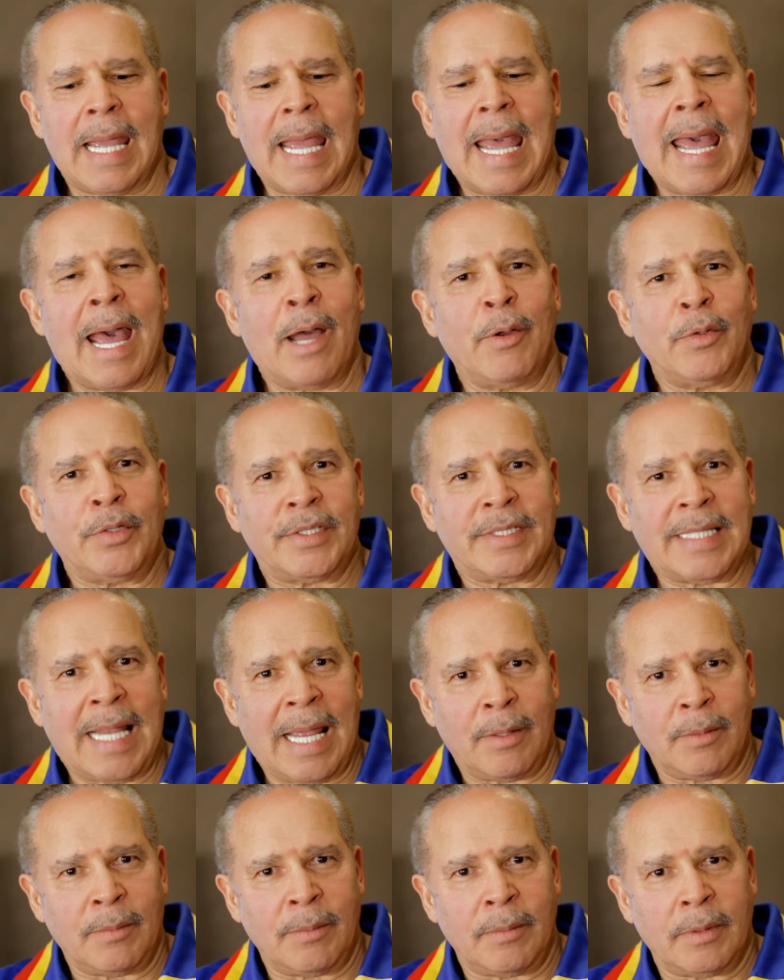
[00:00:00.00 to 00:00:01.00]
house
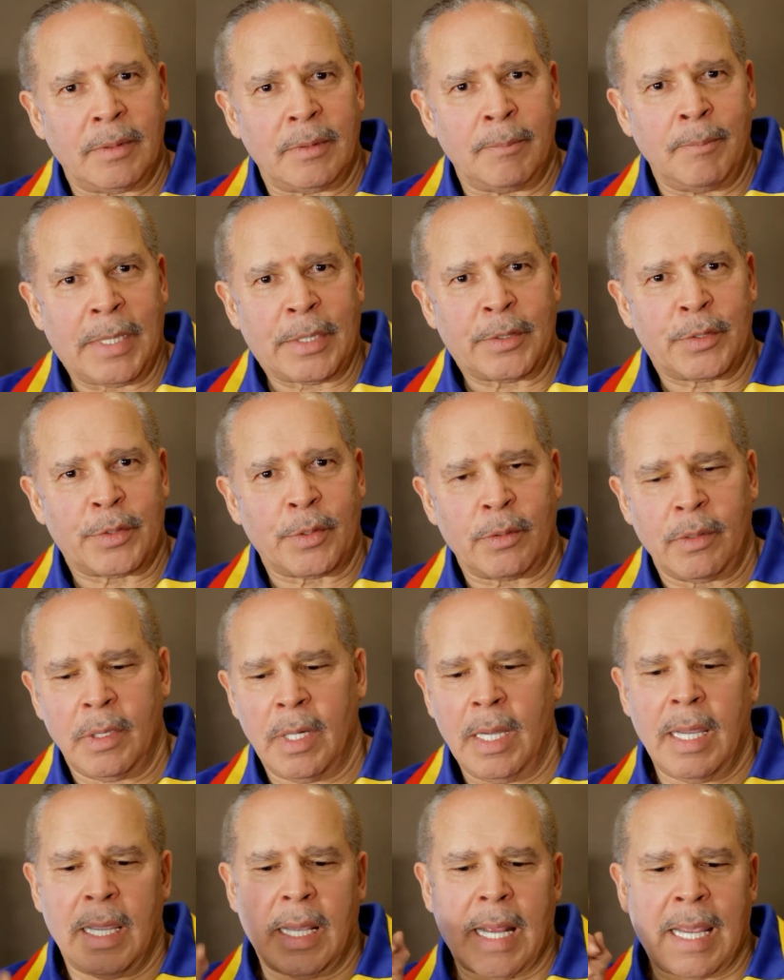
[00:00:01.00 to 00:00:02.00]
sound mixer,
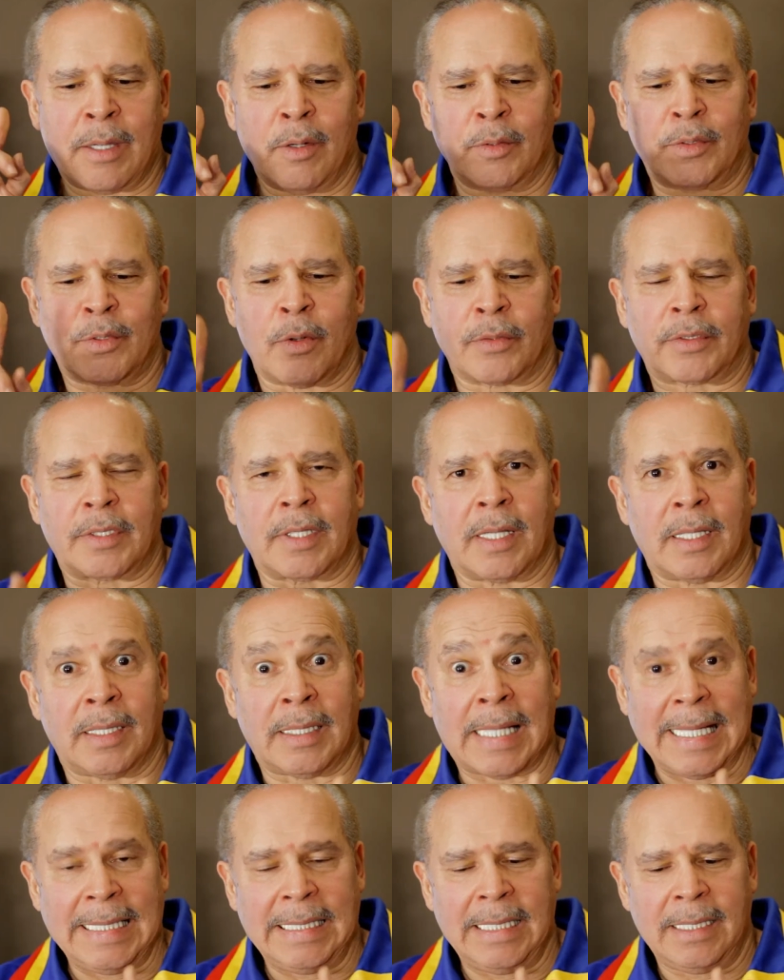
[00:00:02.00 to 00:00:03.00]
I go talk to the
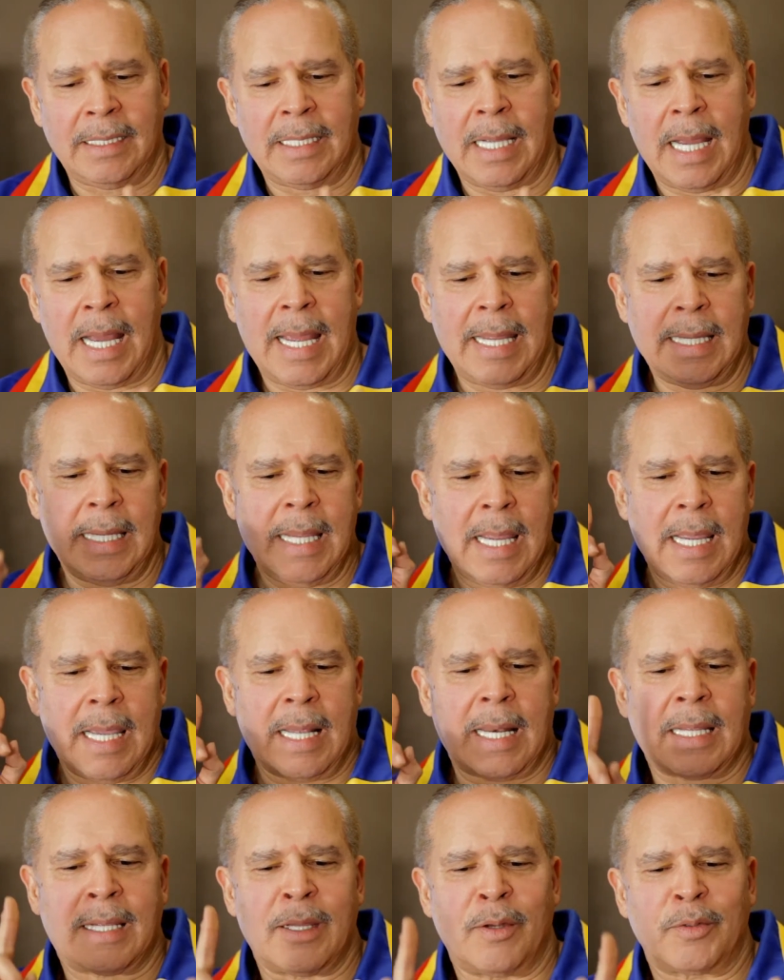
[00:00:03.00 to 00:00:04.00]
lighting guy,
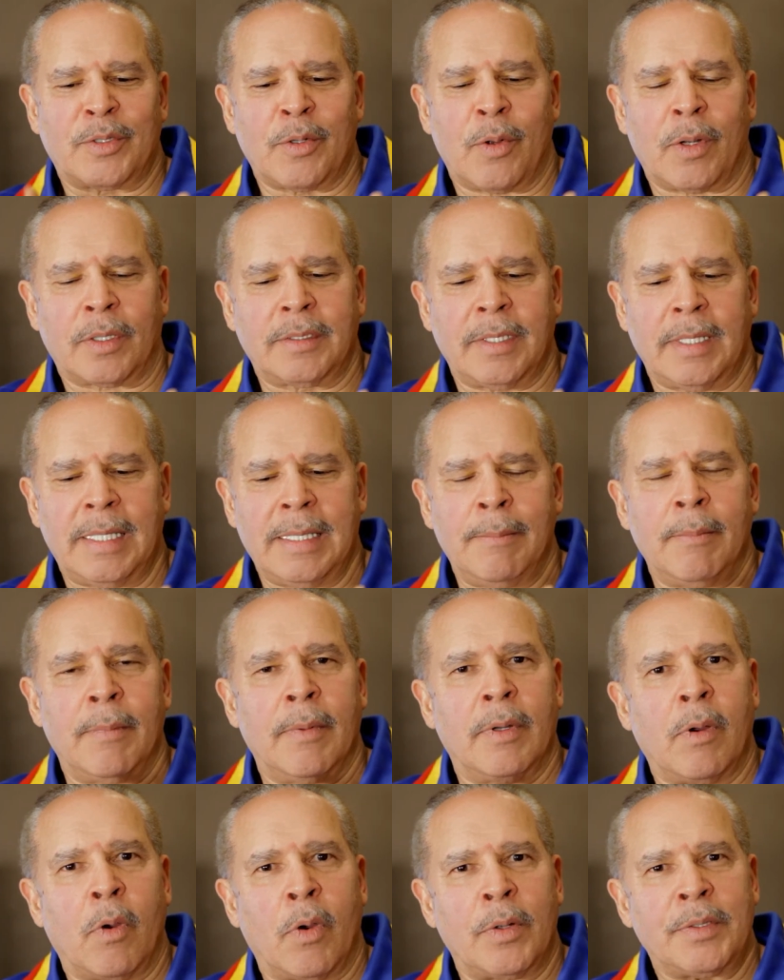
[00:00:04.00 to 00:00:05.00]
and I go talk to the
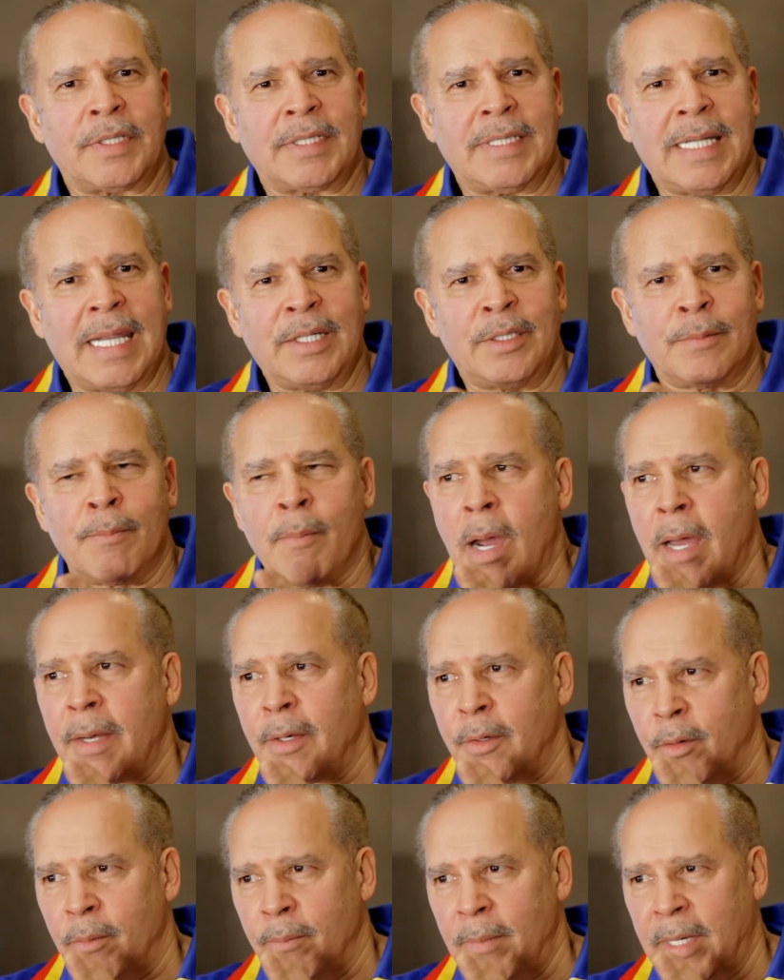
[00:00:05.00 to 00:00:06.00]
onstage
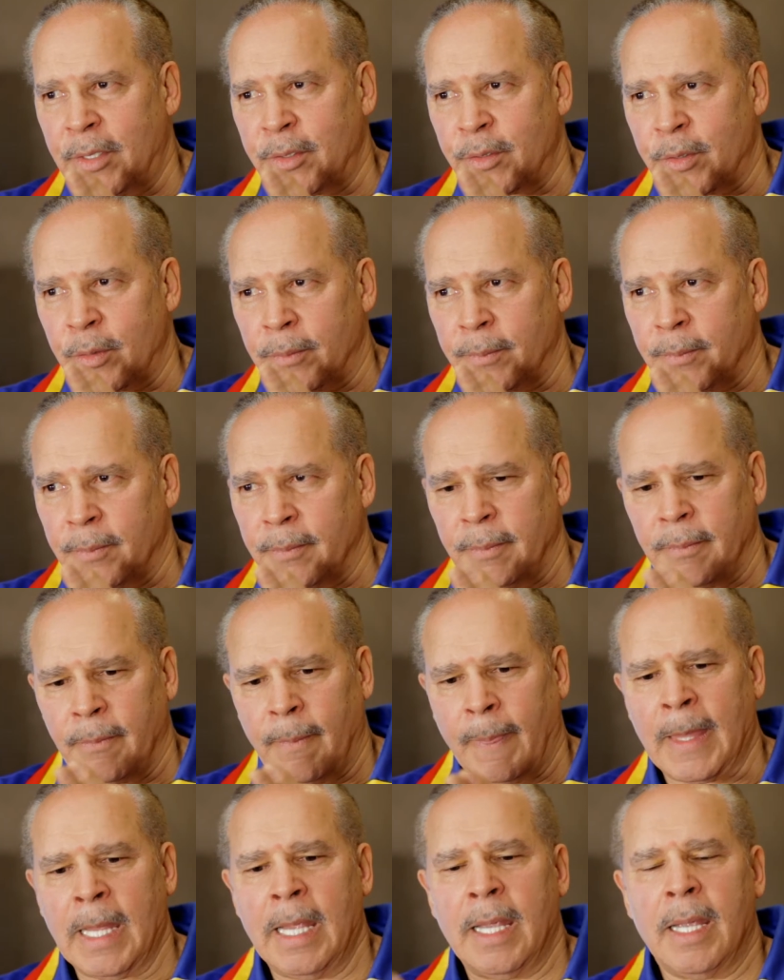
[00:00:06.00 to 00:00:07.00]
monitor mixer.
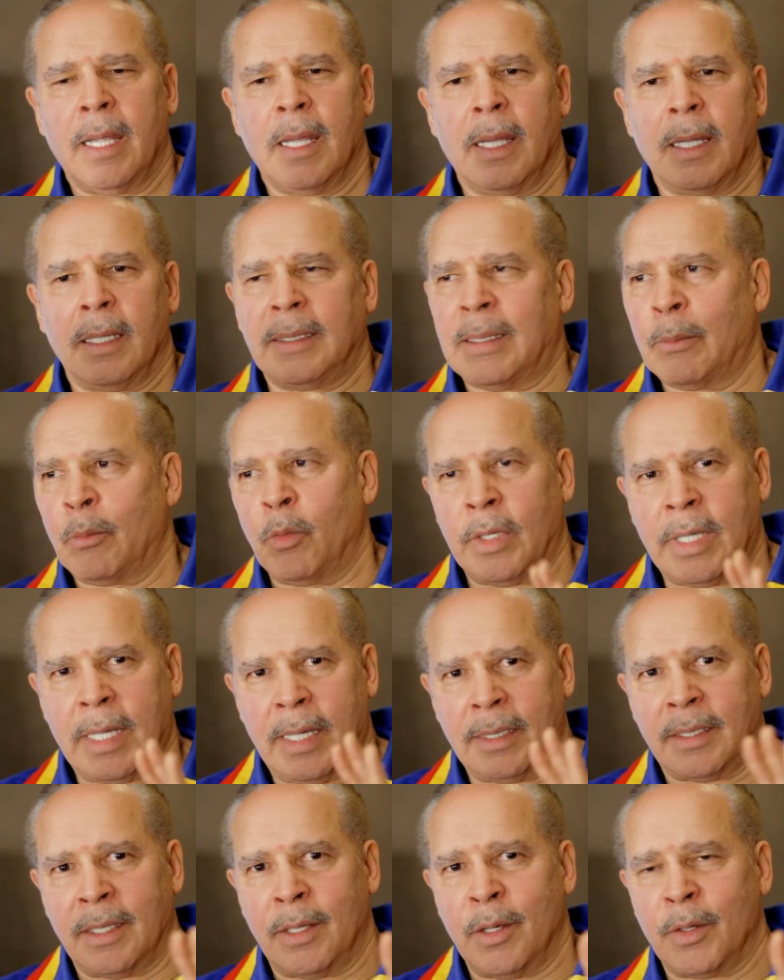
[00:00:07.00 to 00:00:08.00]
We'll get
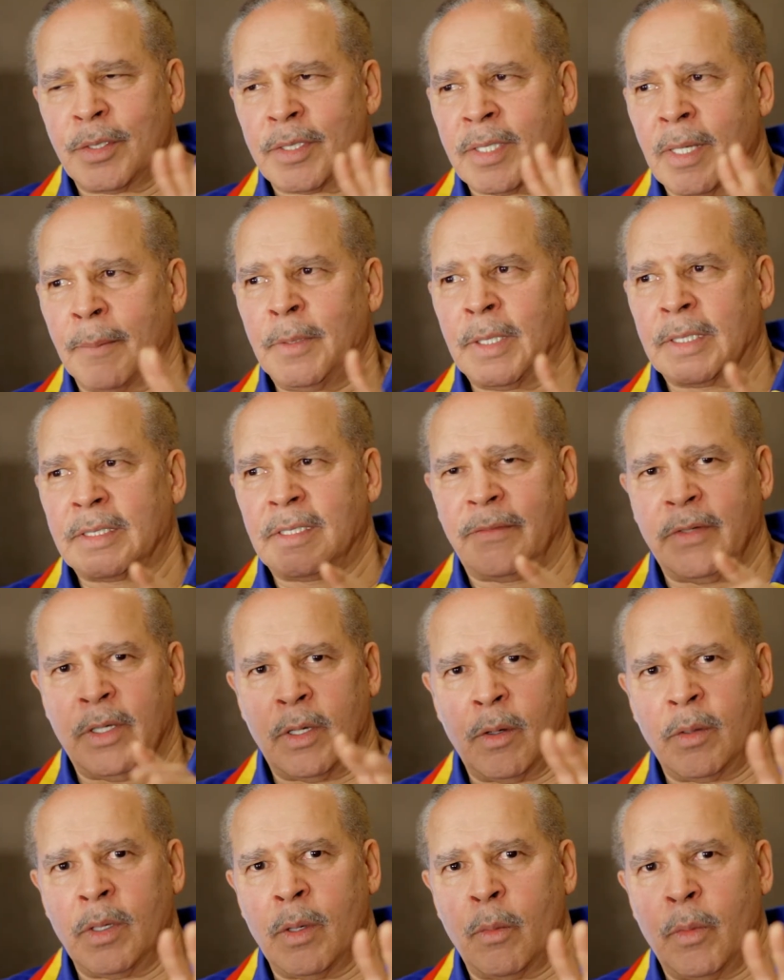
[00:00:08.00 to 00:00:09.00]
into those subjects if you
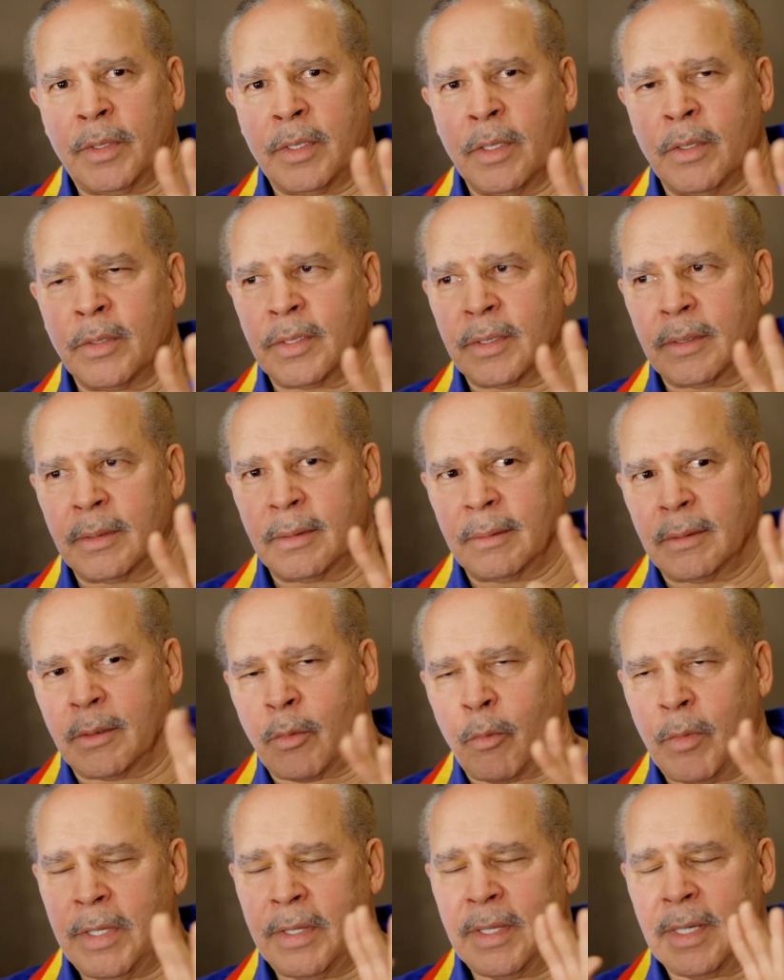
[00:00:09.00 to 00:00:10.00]
don't know what those
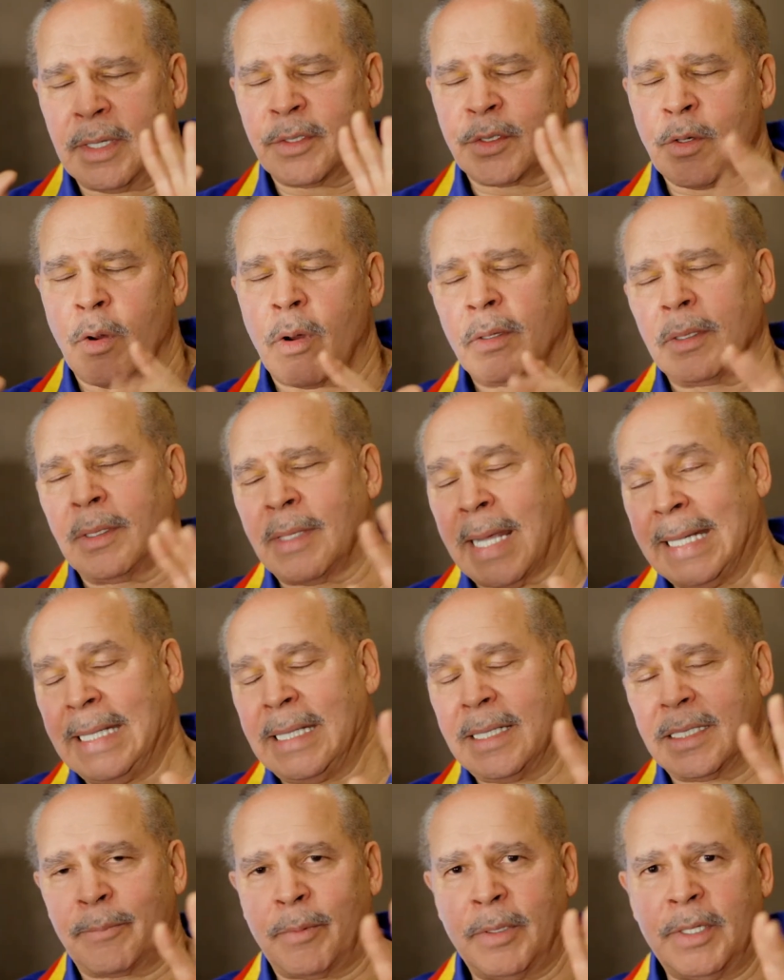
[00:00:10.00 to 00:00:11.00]
three things are. Lighting
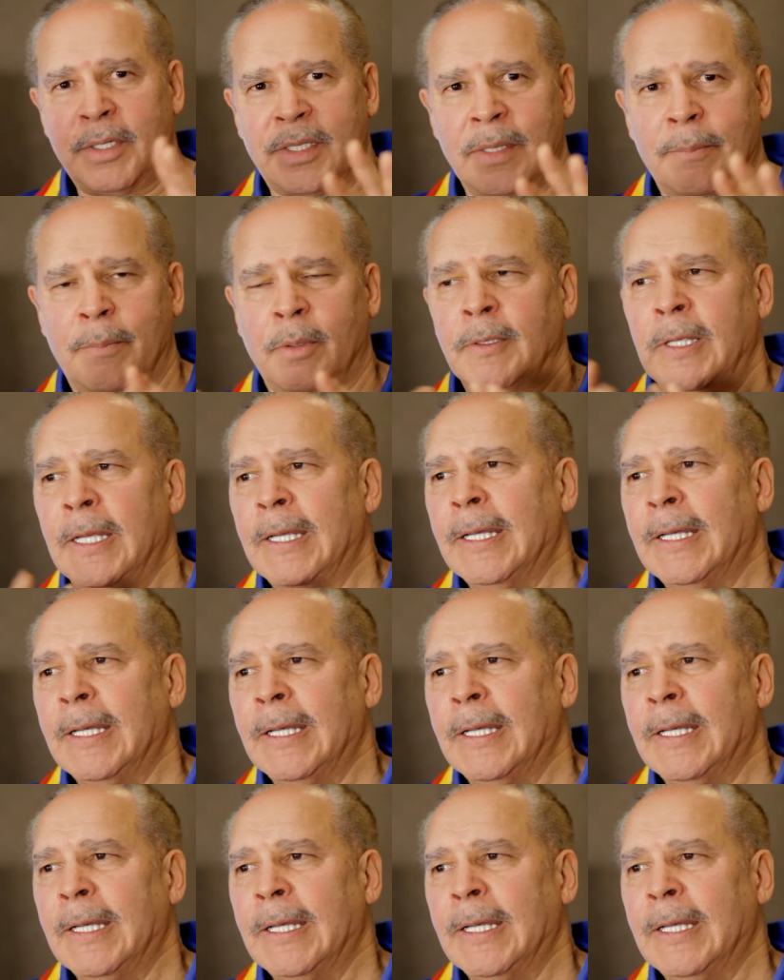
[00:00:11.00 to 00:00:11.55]
is pretty simple.